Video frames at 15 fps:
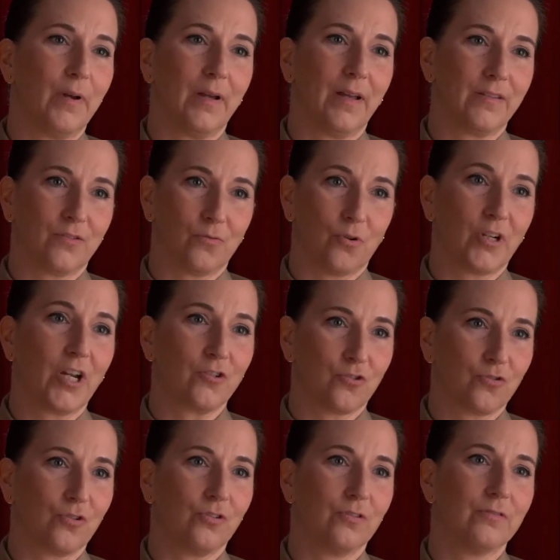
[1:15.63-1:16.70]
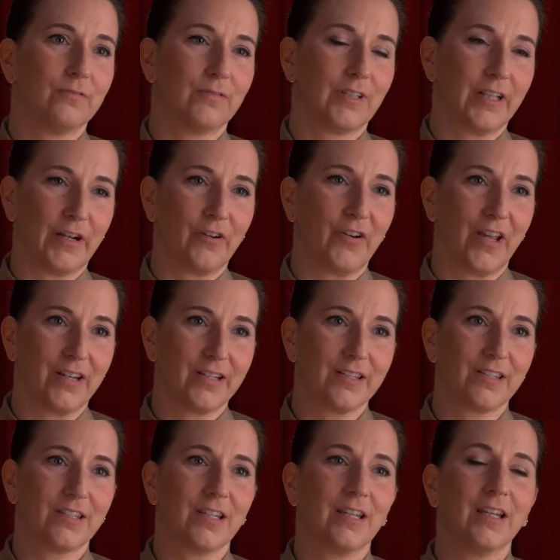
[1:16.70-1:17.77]
as an orchestral
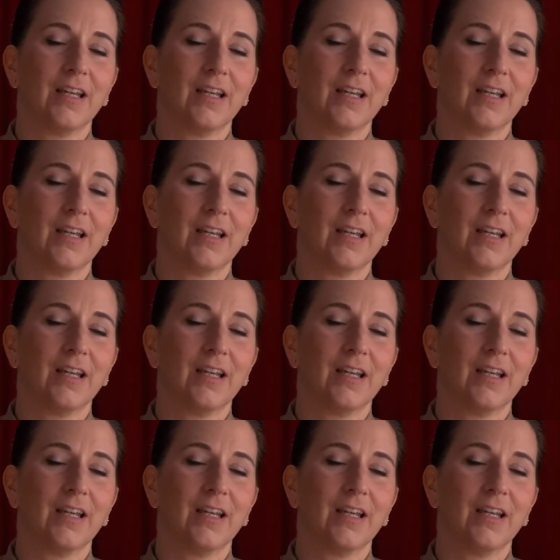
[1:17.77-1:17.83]
clarinetist.